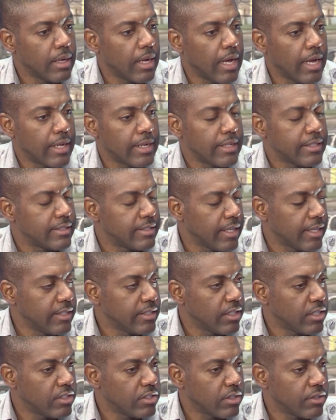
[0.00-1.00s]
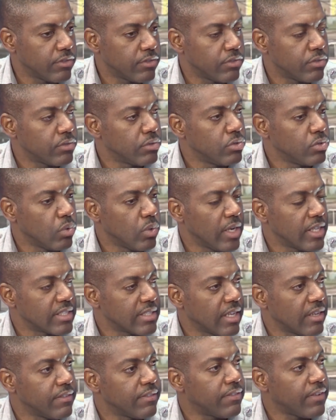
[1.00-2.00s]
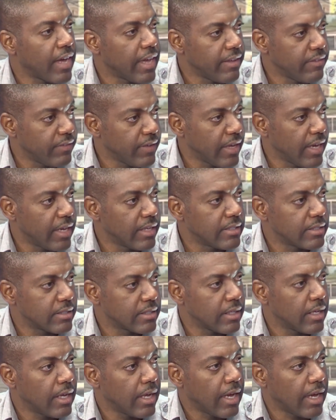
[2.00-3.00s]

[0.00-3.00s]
a sentence of no less than 5 years.